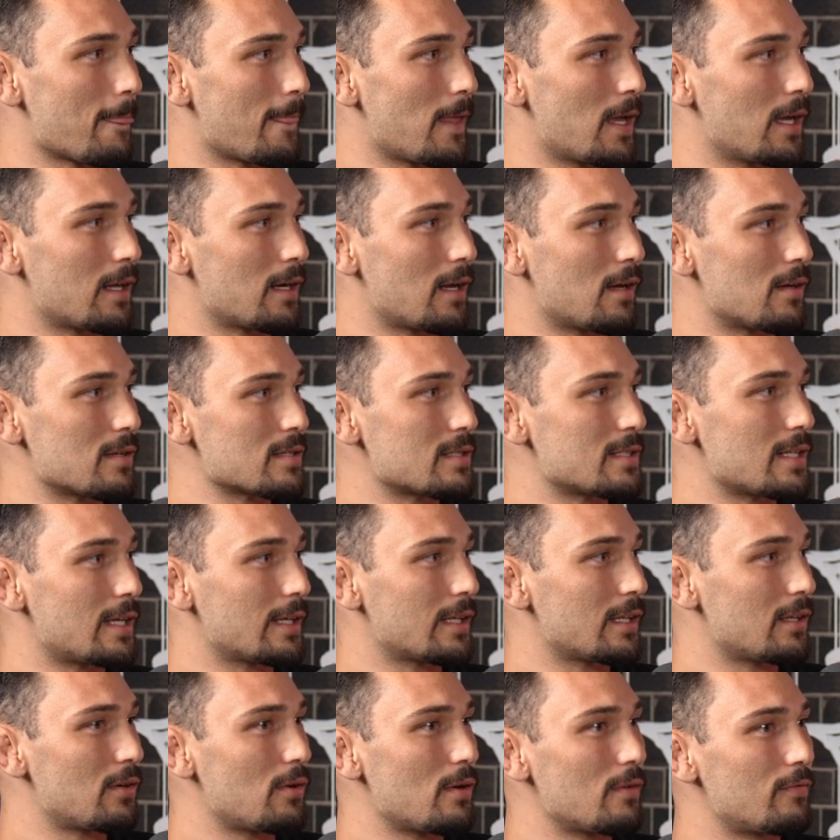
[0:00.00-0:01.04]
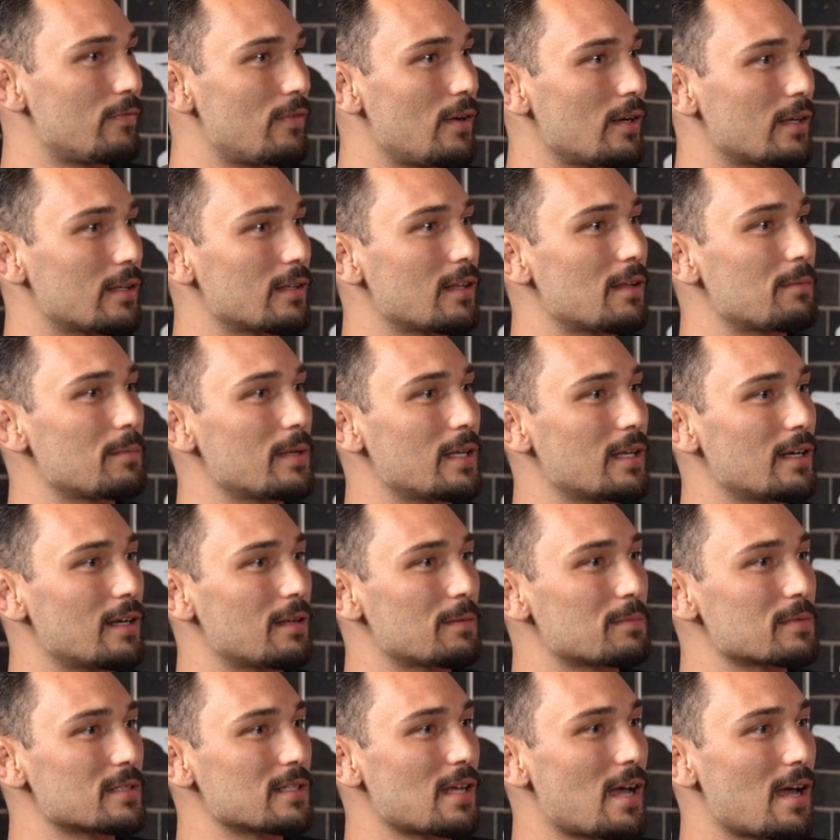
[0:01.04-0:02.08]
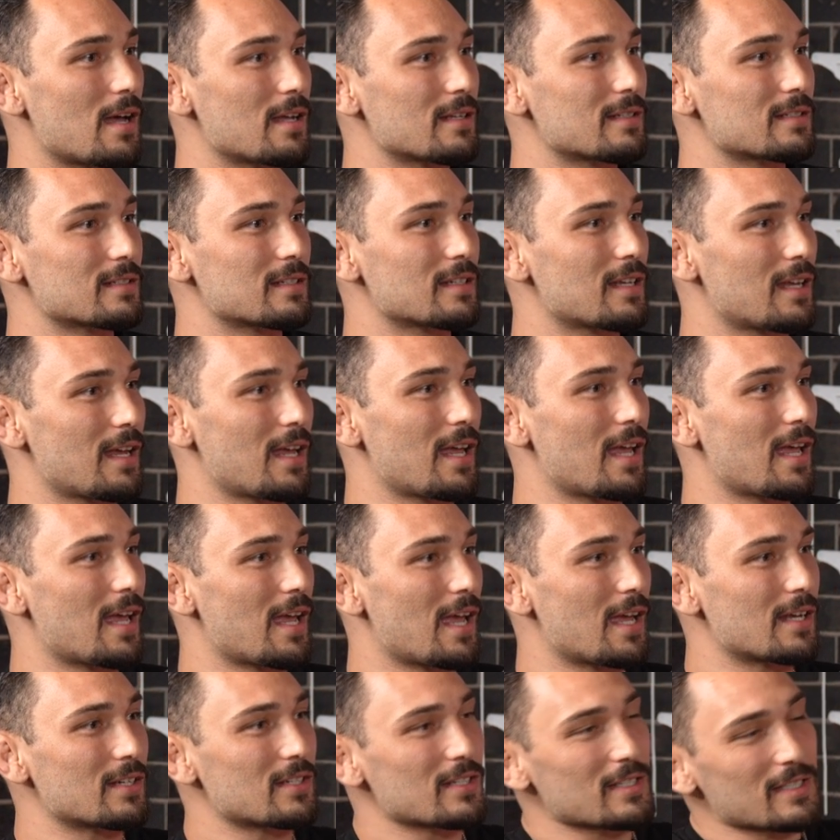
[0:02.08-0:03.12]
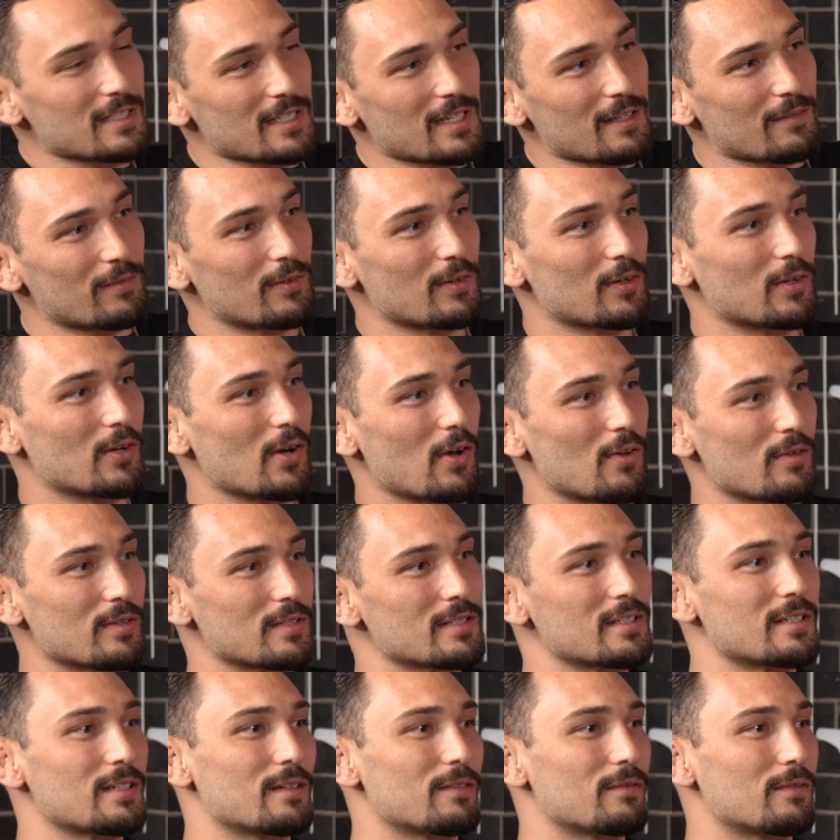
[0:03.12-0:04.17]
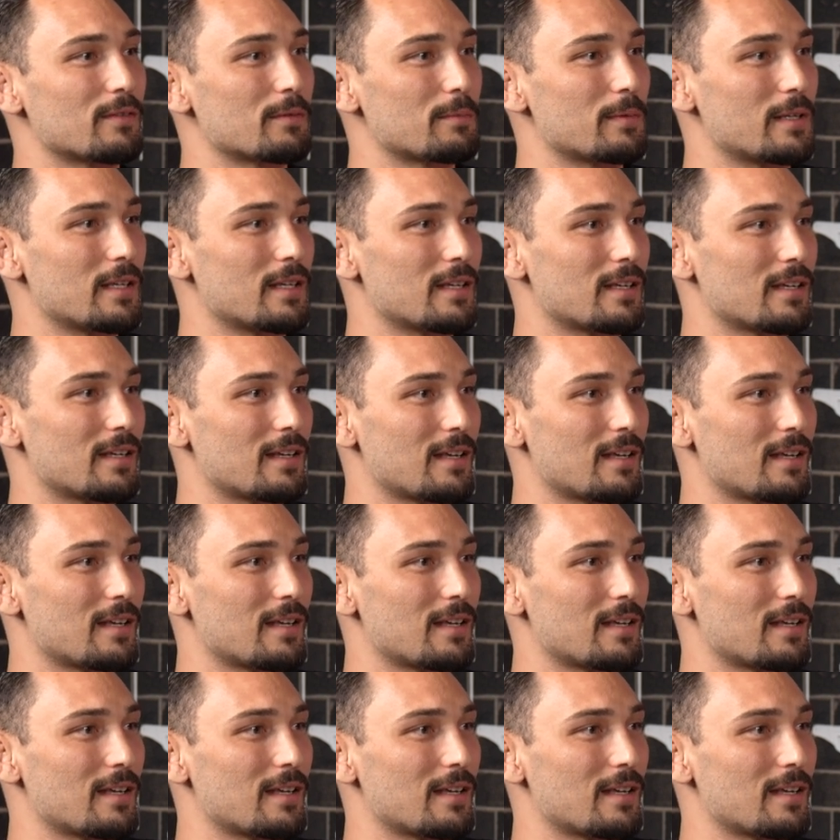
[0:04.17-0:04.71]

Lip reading: And I was like, you know what, fuck it, let me hit up Sauce and just see if he'll grow this shit for me.